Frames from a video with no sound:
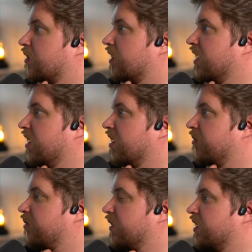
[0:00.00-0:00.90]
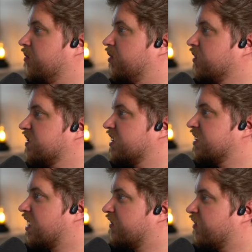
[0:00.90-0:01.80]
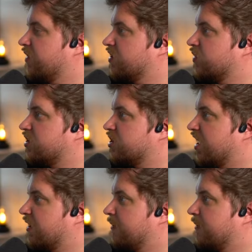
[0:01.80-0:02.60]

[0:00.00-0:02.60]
it pulls the data from the Twitch chat.